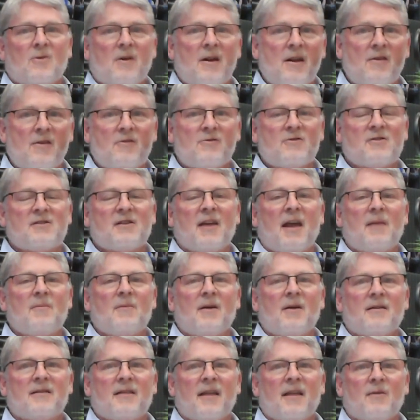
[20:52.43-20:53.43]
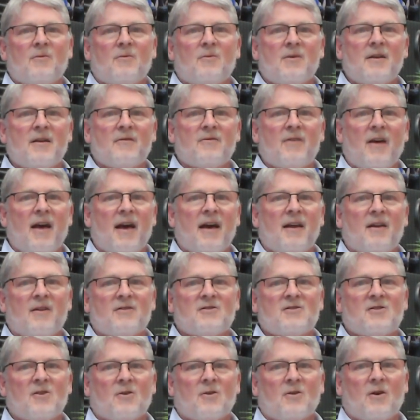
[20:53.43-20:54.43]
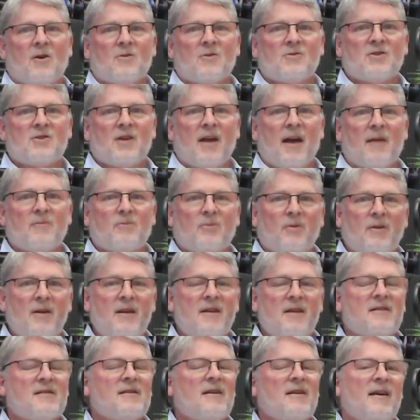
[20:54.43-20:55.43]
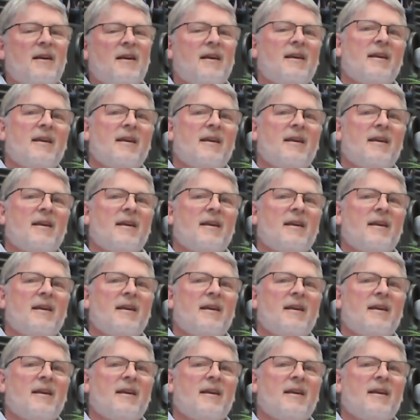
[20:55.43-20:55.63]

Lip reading: or any other segment that we have had on SoCo Chat, please